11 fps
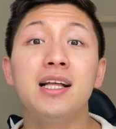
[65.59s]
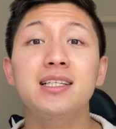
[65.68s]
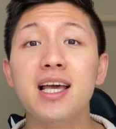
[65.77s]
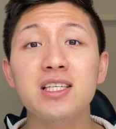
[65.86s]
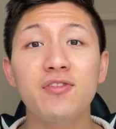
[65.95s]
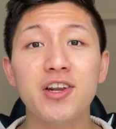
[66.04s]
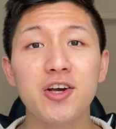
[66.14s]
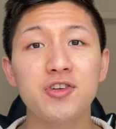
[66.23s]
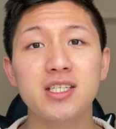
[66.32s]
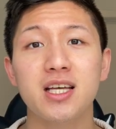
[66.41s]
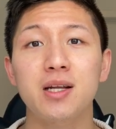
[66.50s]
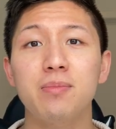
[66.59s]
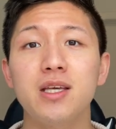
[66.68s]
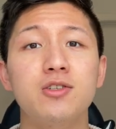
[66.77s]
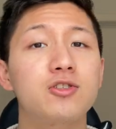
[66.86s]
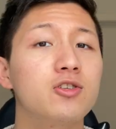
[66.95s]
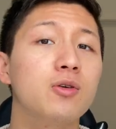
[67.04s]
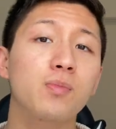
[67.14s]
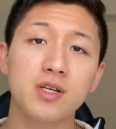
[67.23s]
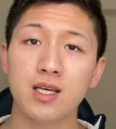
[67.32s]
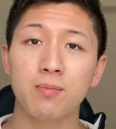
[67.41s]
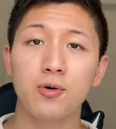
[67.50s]
Today's video is just gonna be super
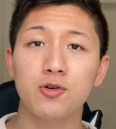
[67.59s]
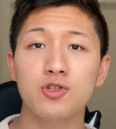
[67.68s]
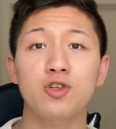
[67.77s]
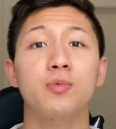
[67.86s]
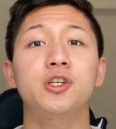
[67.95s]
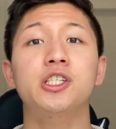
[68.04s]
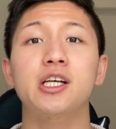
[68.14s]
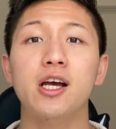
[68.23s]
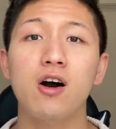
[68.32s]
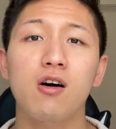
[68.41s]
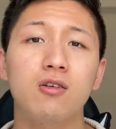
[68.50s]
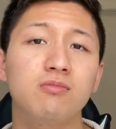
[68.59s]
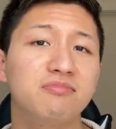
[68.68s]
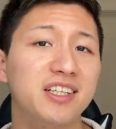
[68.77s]
simple, super chill.